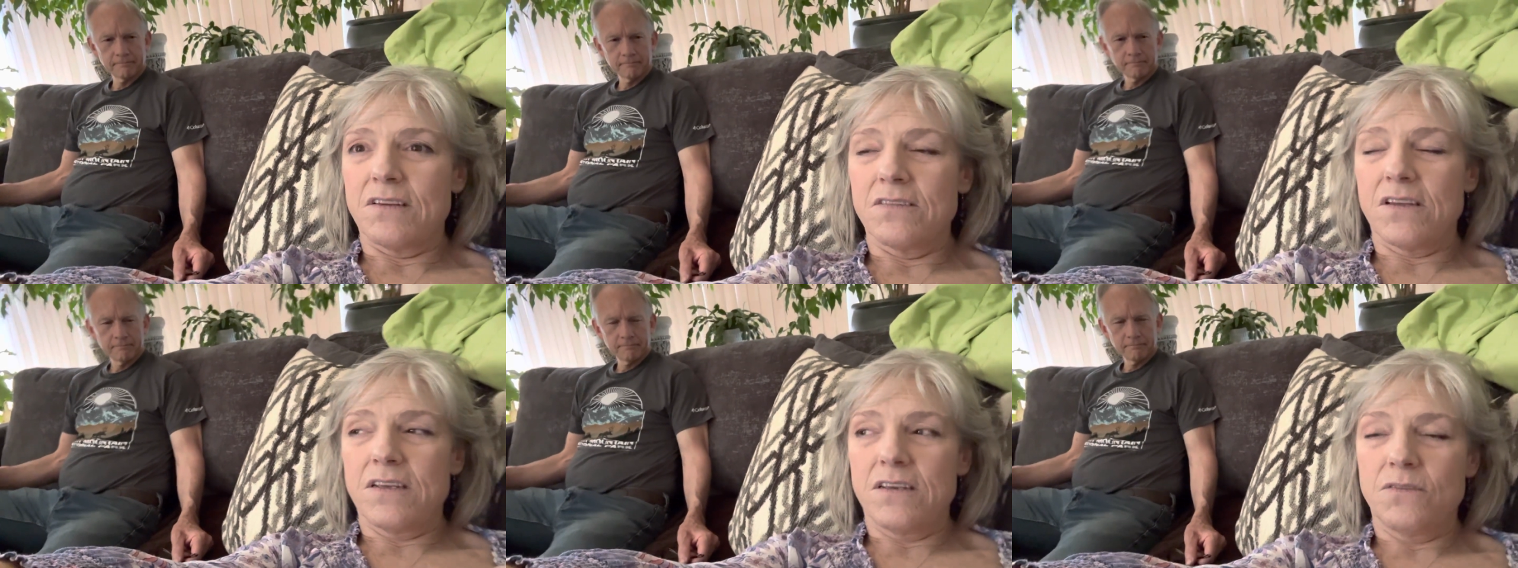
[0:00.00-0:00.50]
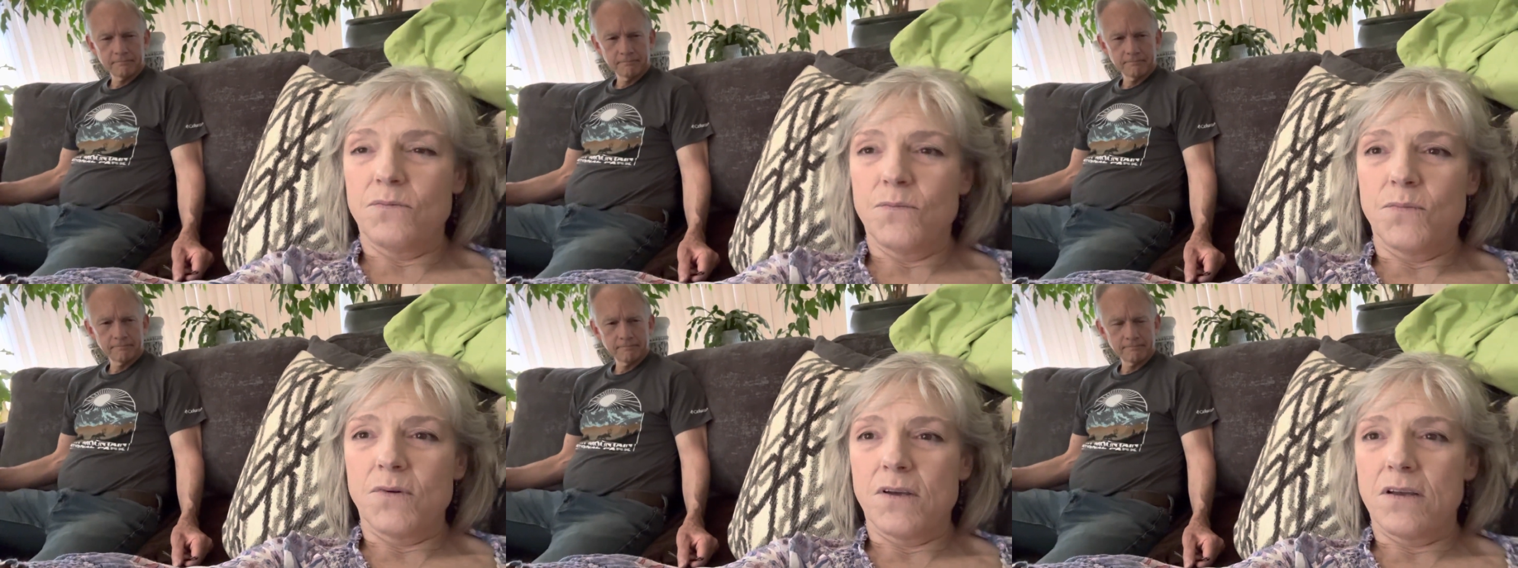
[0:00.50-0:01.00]
Speaker 1: like,
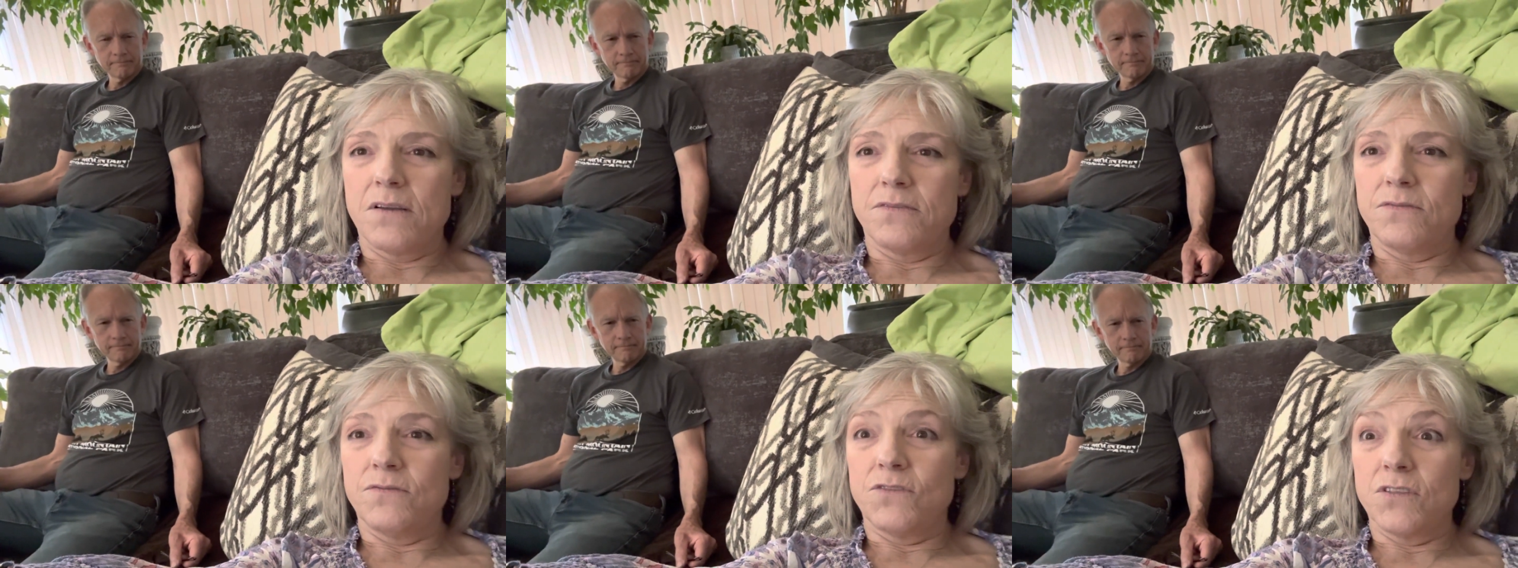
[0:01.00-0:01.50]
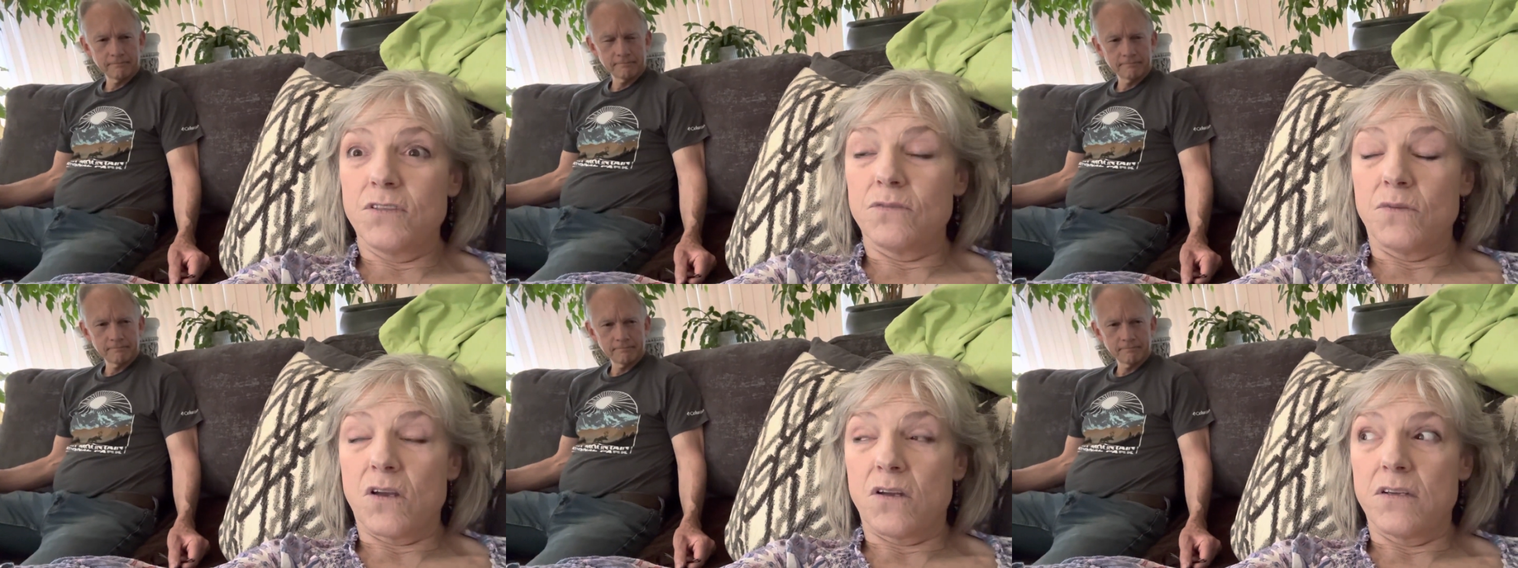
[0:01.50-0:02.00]
I just
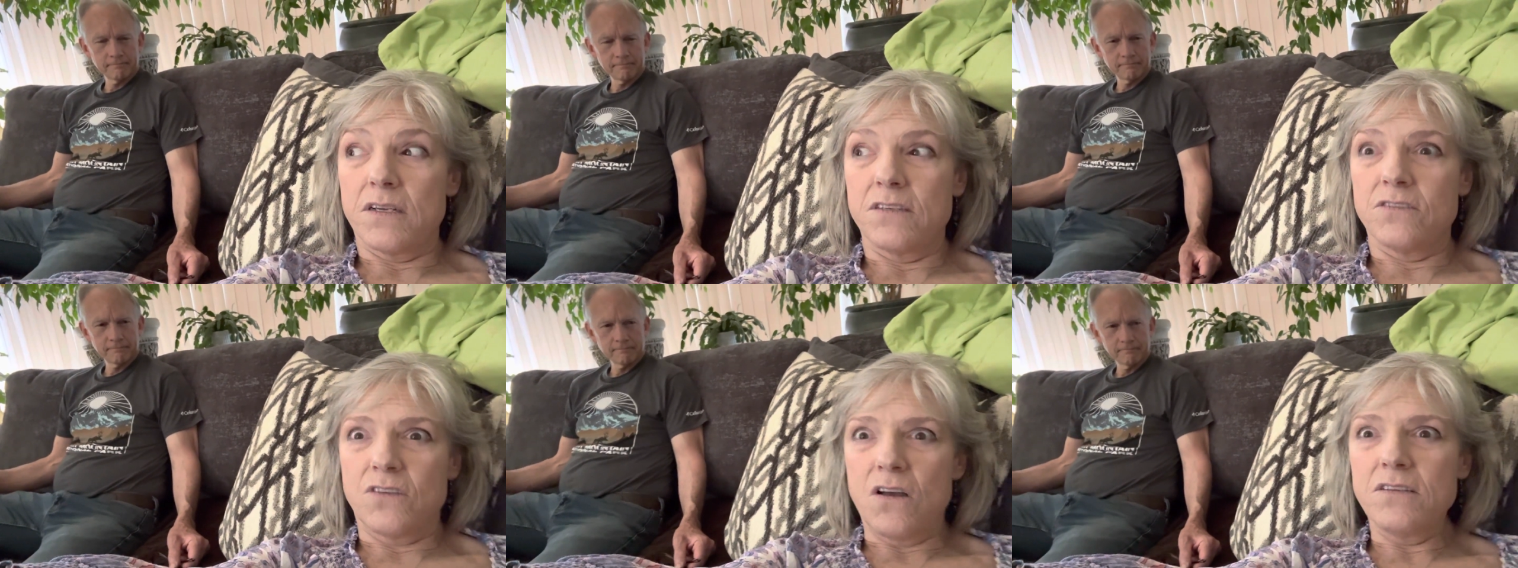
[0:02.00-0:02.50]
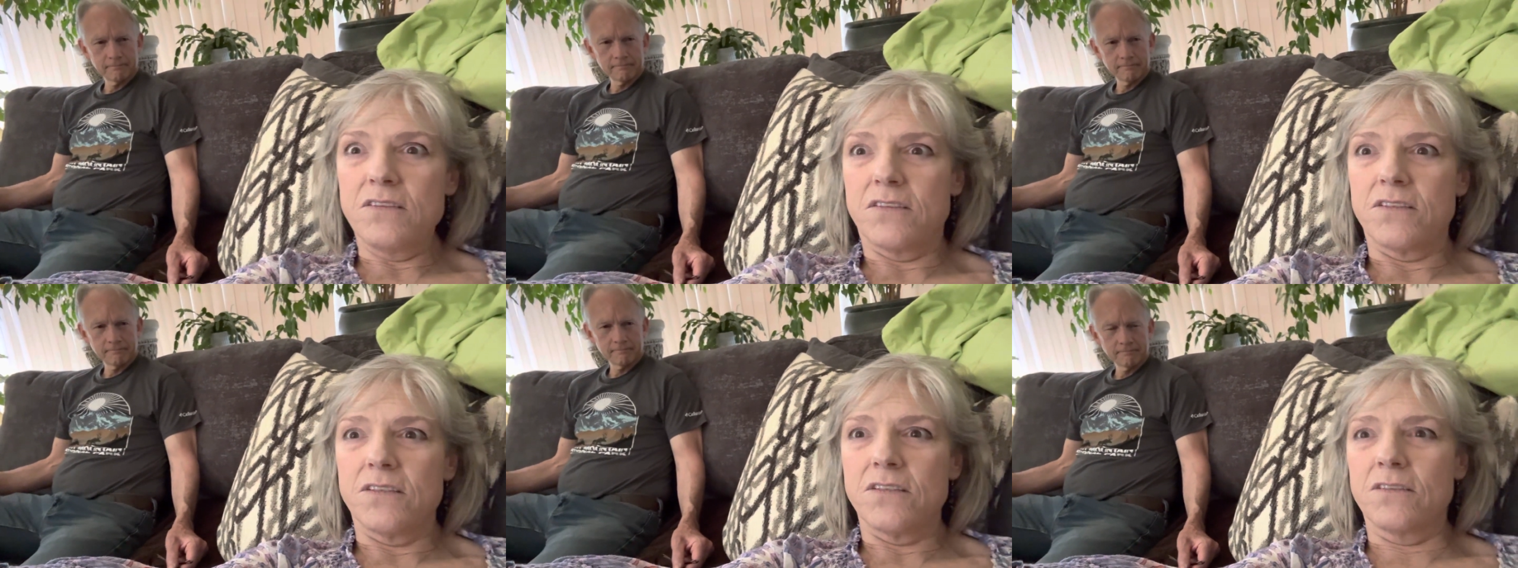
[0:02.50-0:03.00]
got
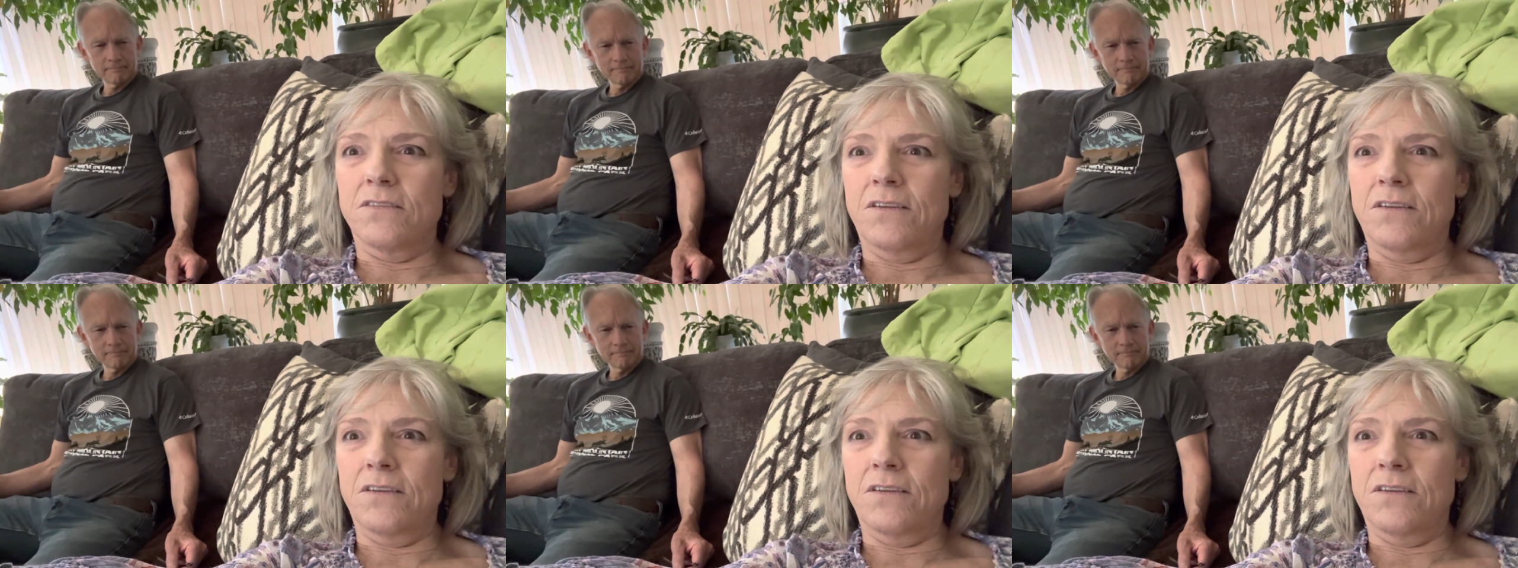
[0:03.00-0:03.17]
exhausted.